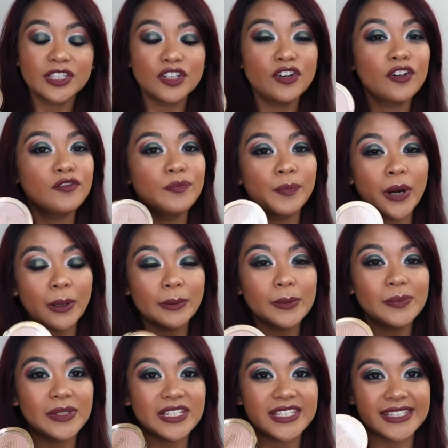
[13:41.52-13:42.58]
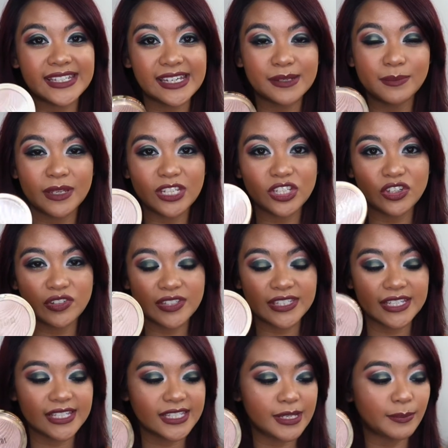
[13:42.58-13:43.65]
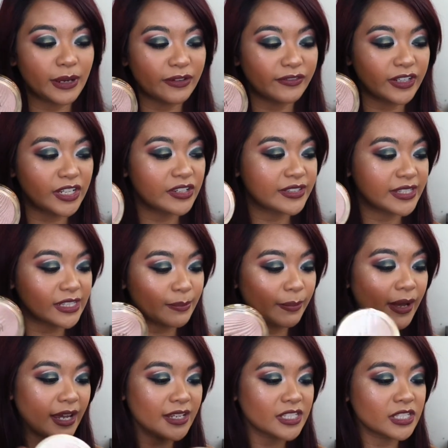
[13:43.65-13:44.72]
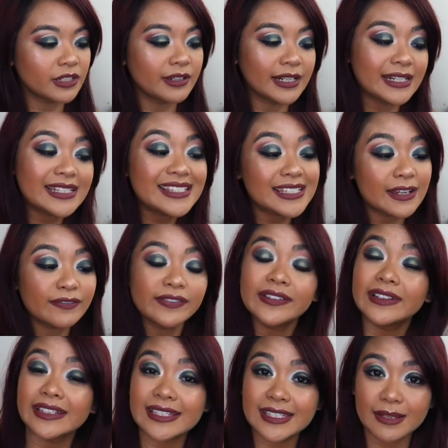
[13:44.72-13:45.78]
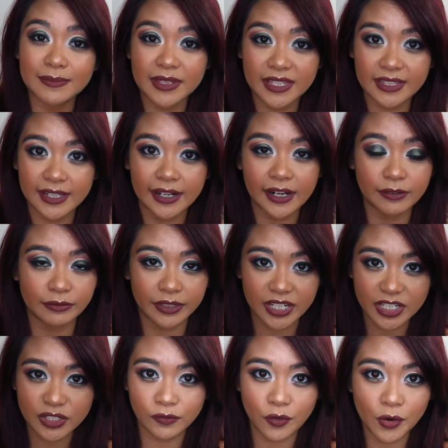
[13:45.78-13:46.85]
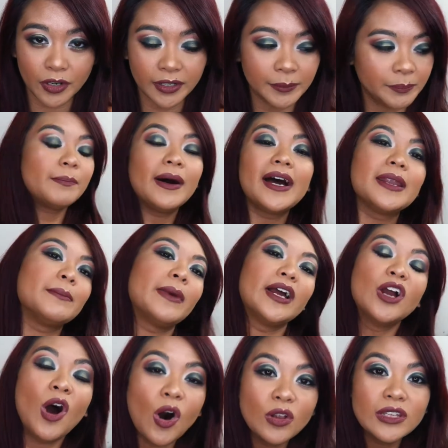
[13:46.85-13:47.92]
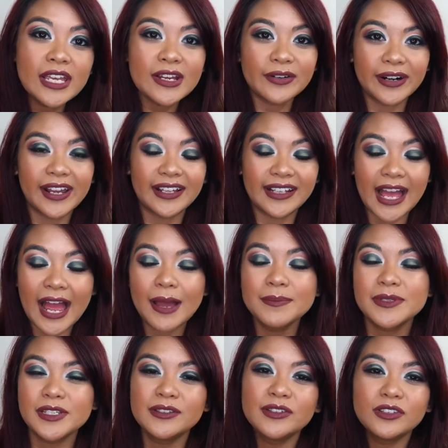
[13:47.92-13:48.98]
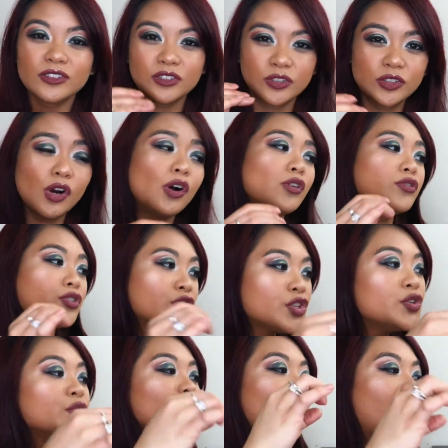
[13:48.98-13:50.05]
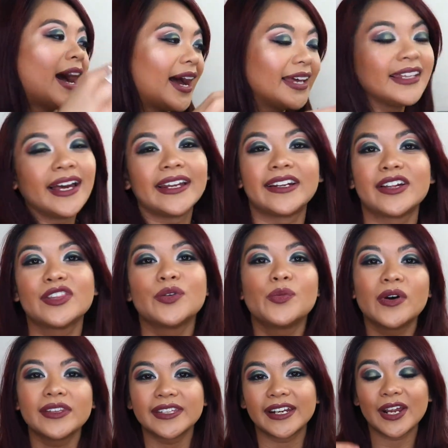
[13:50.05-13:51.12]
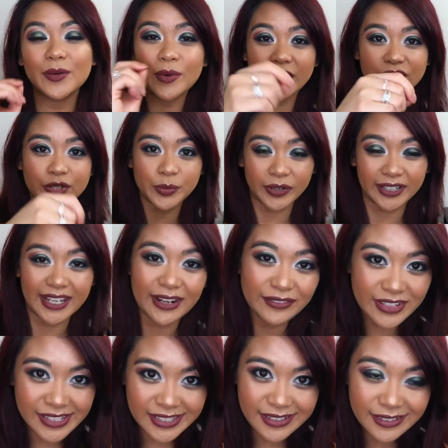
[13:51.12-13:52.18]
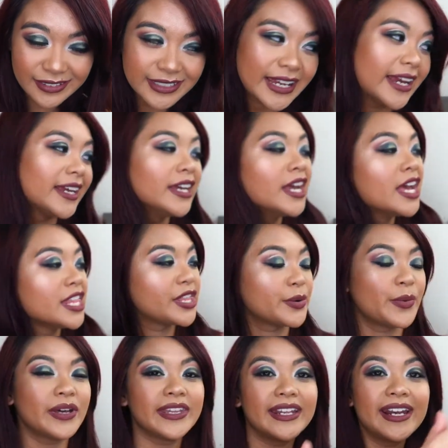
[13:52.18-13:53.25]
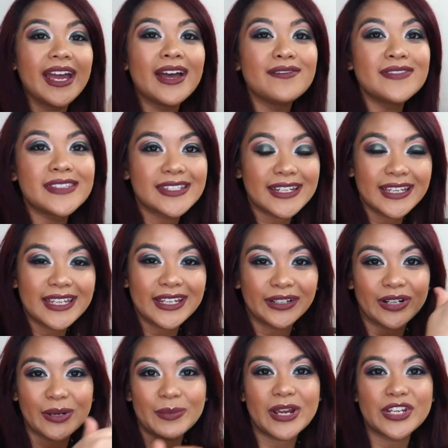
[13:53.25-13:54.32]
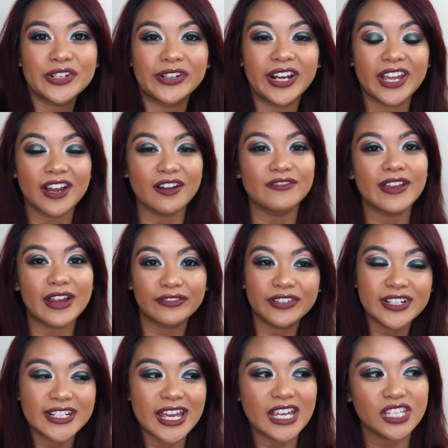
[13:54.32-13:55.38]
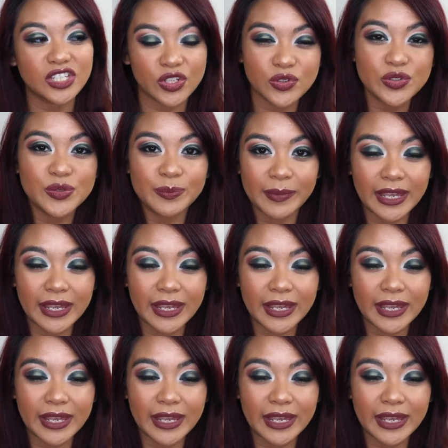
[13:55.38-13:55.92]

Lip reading: You have probably seen me use this in my videos in the past, so it is definitely something that I reach for. But my holy grail, absolute go-to highlighter, the one that I wear to work every single day, the one that I have sitting here in my tray of everyday used